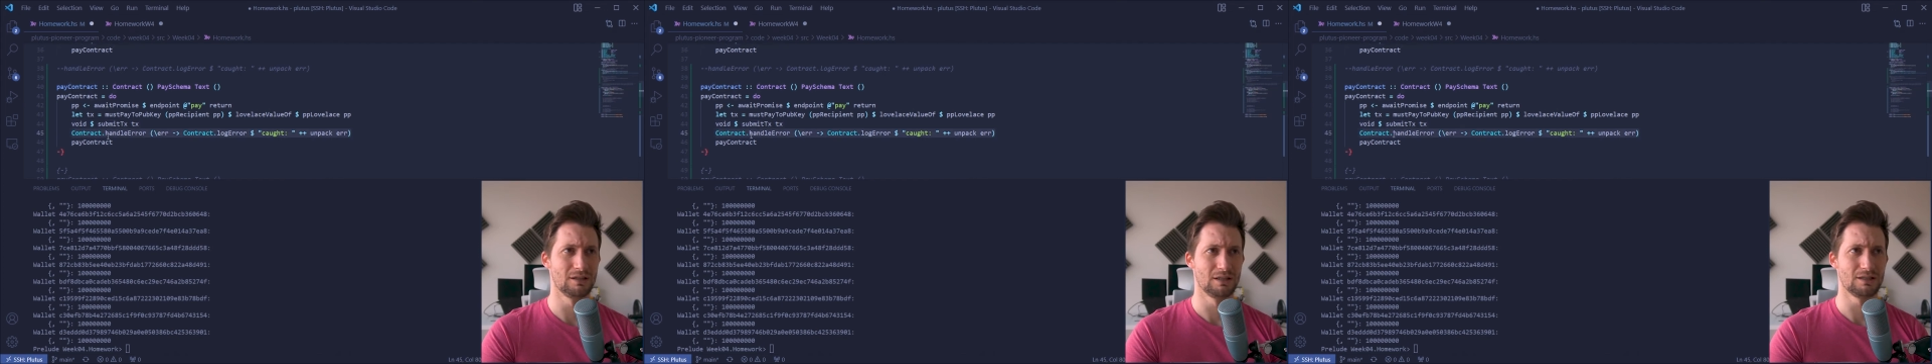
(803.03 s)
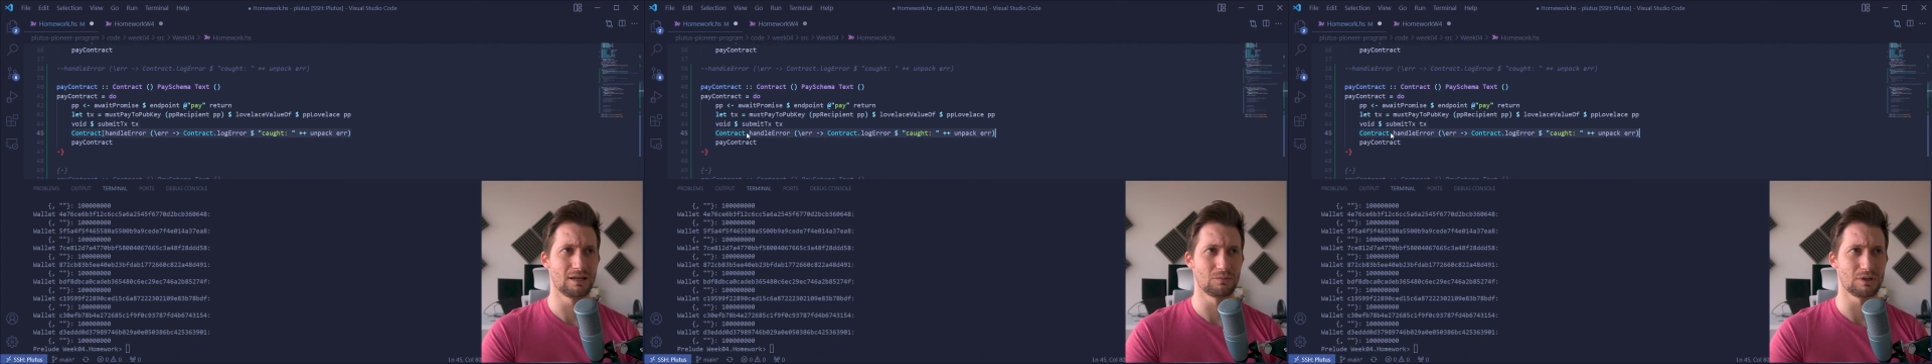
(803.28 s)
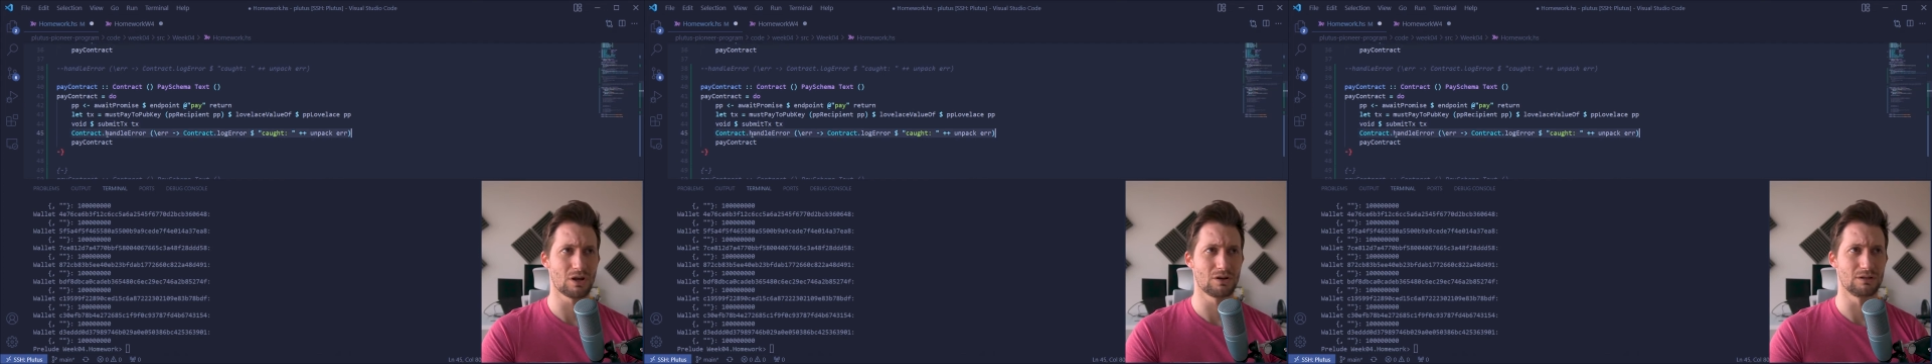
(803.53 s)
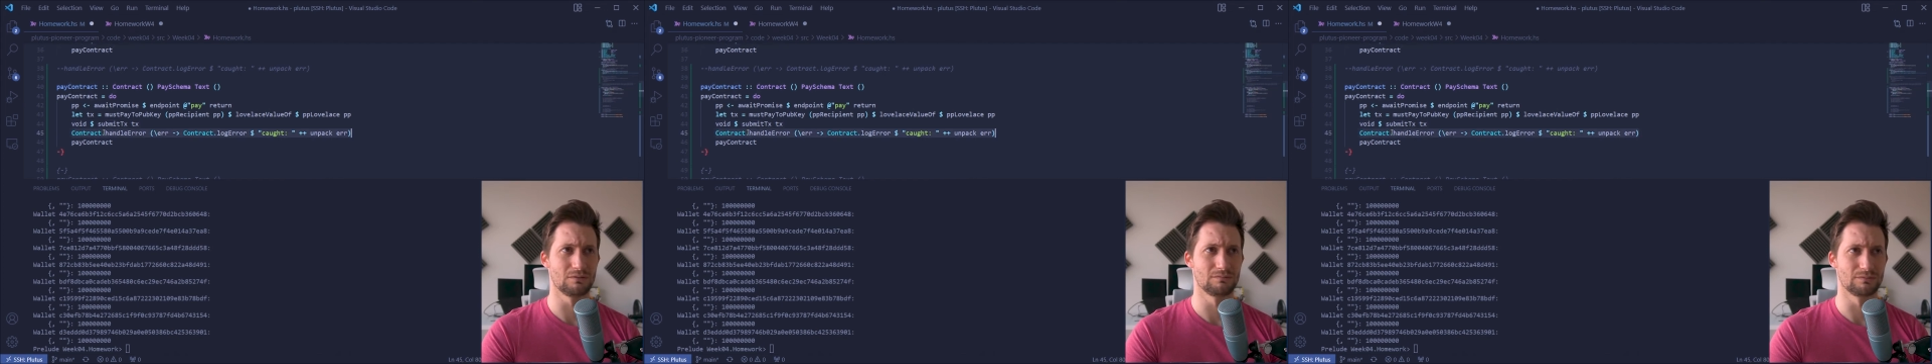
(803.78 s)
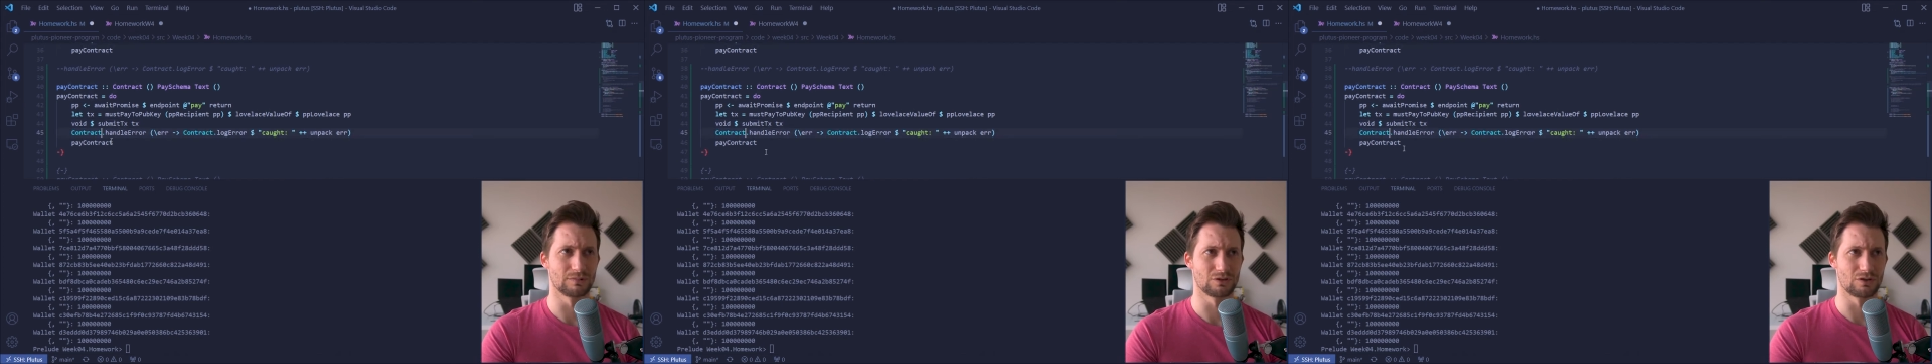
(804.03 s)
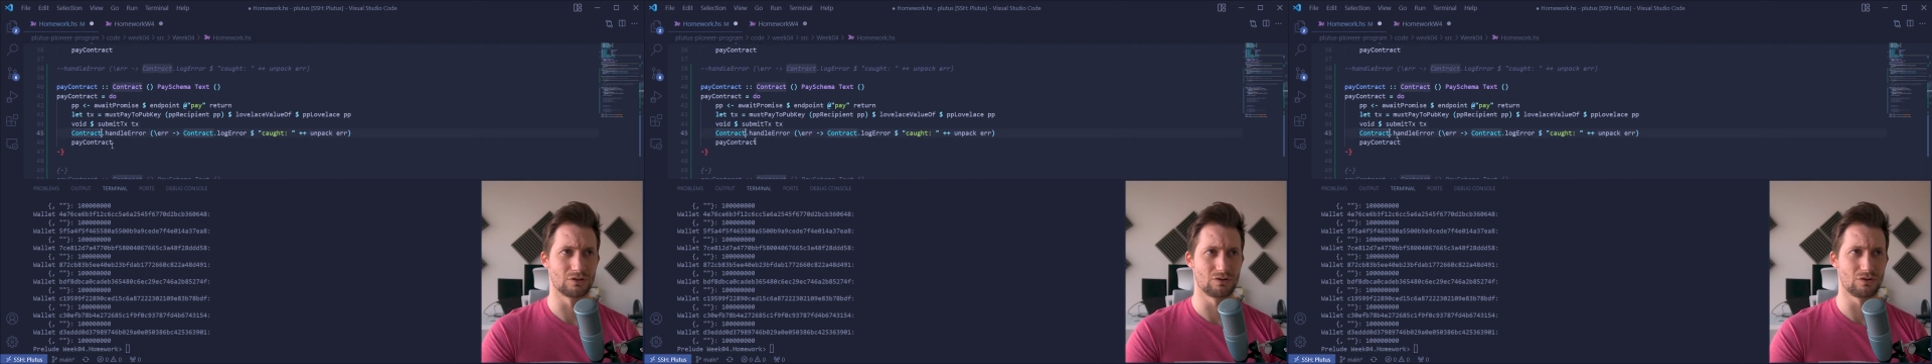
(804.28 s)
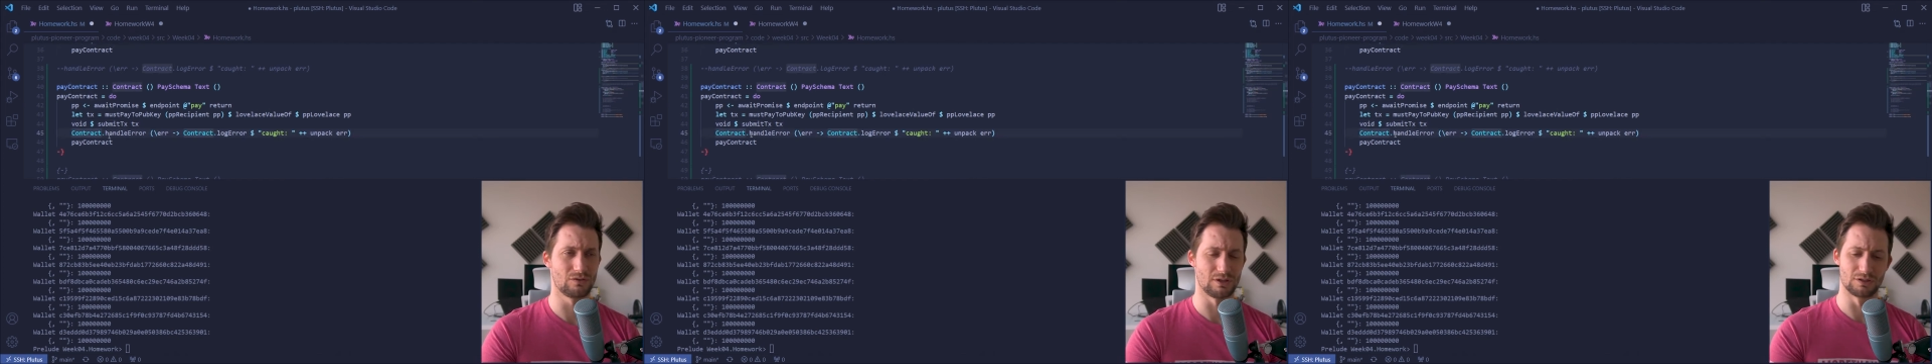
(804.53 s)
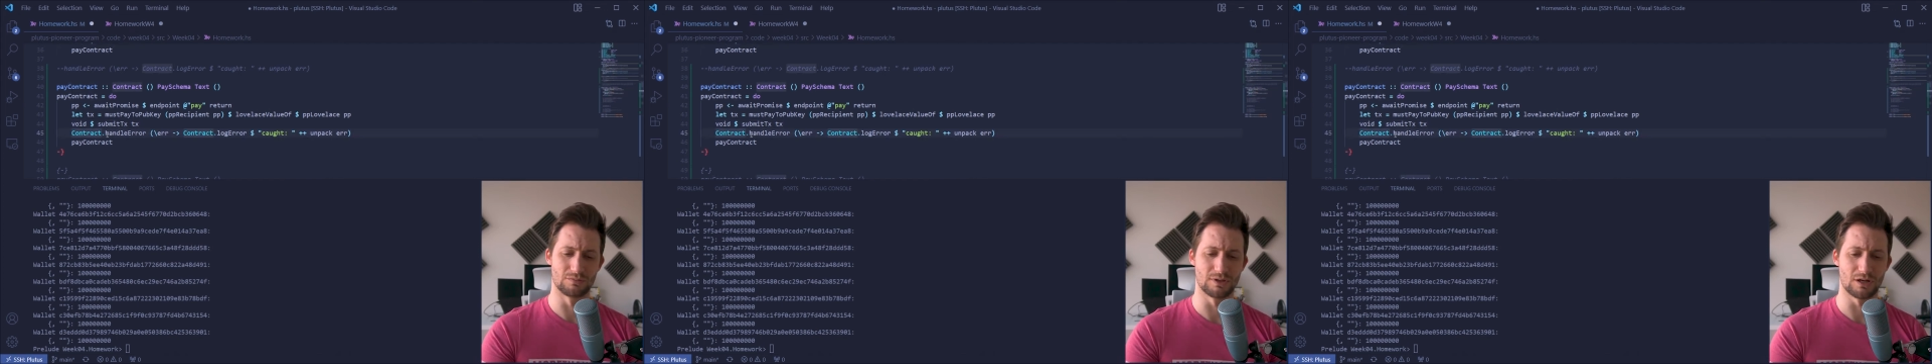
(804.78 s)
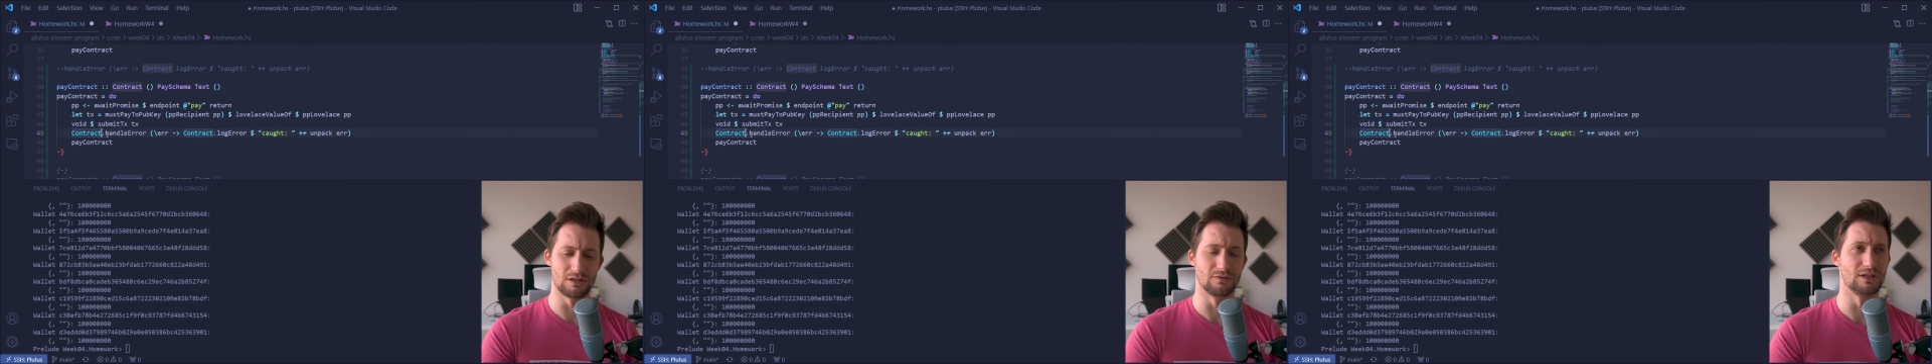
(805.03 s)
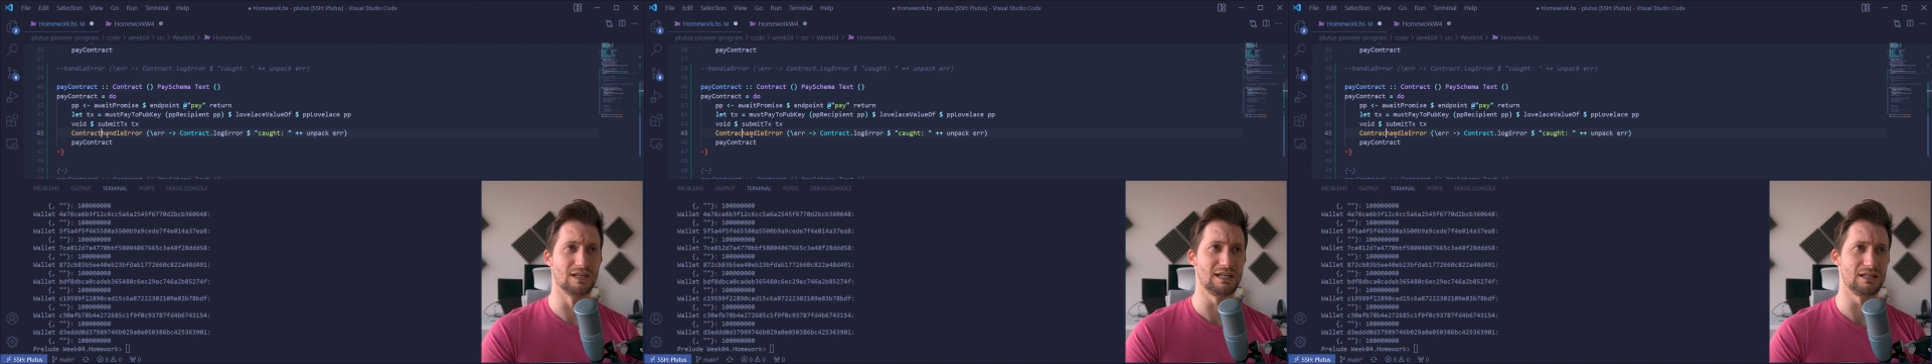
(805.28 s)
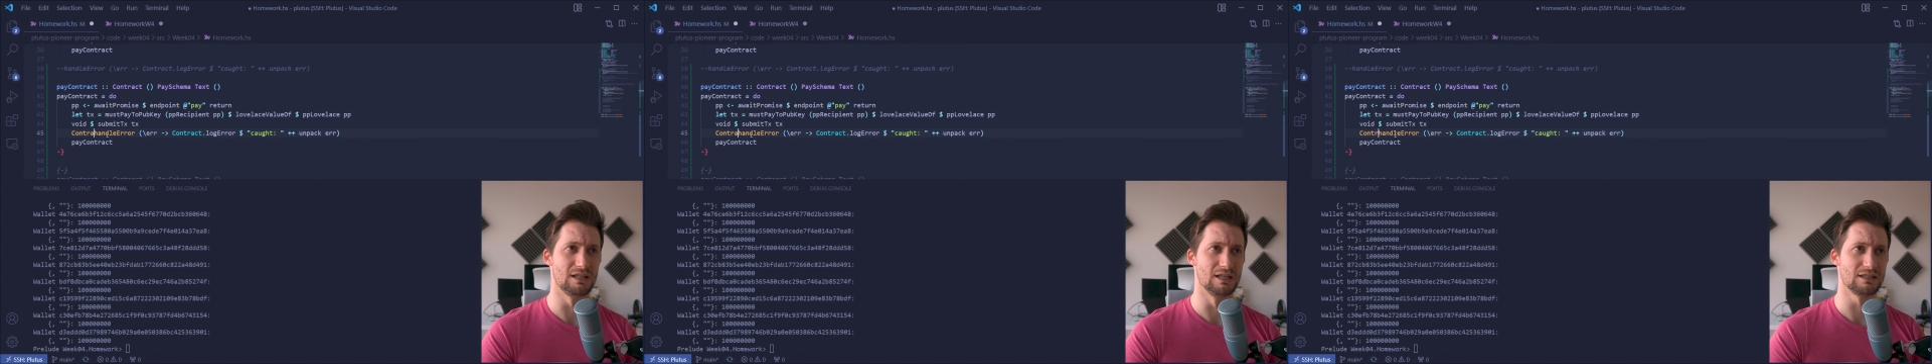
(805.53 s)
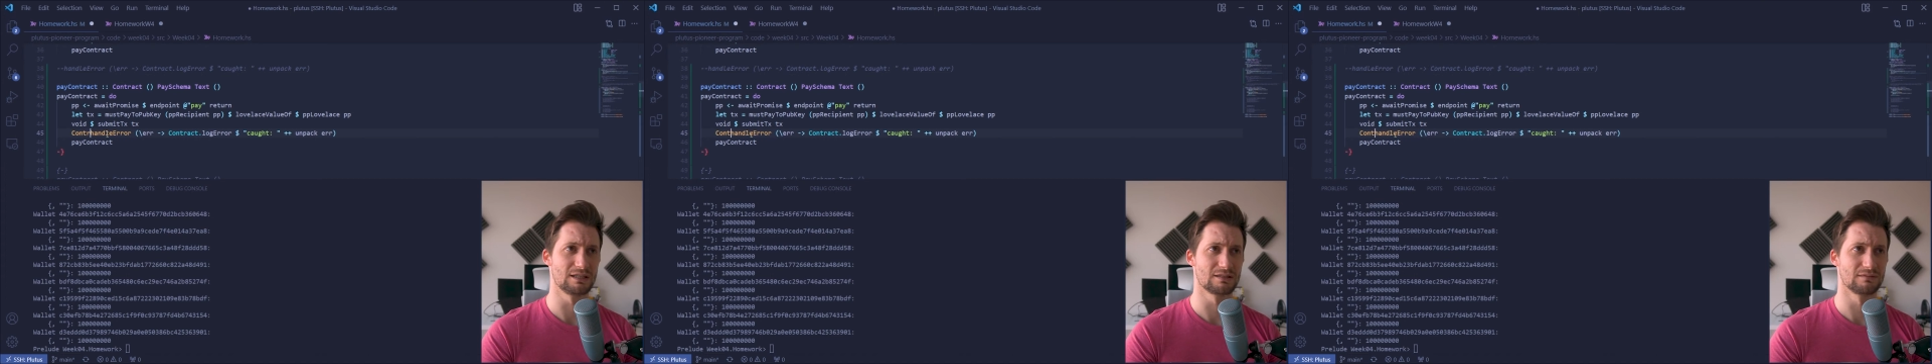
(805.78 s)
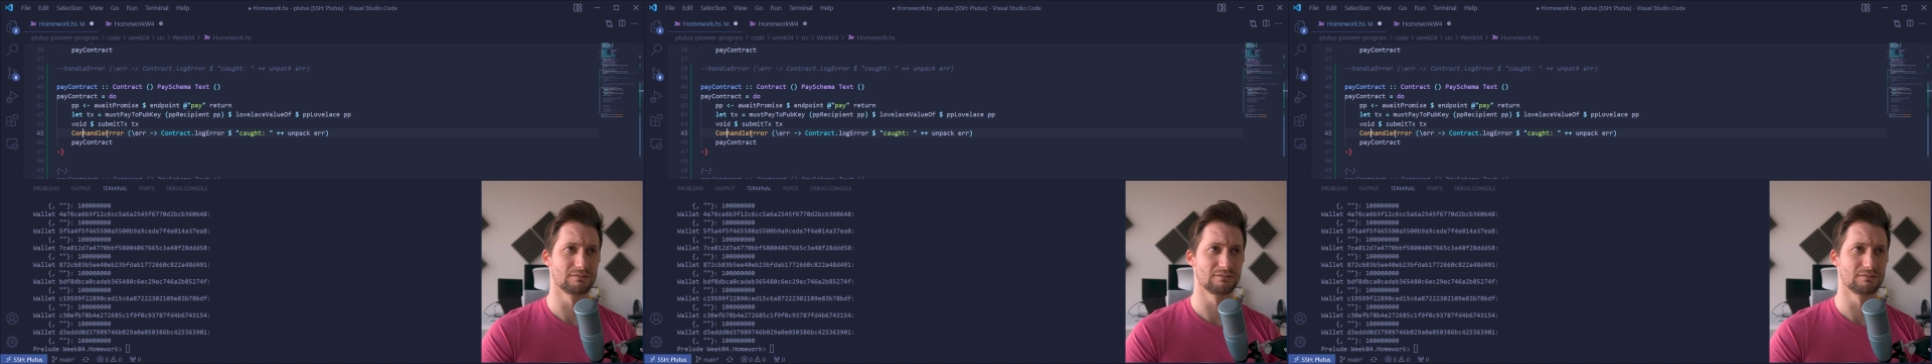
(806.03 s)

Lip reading: Like the truth is we don't even need this.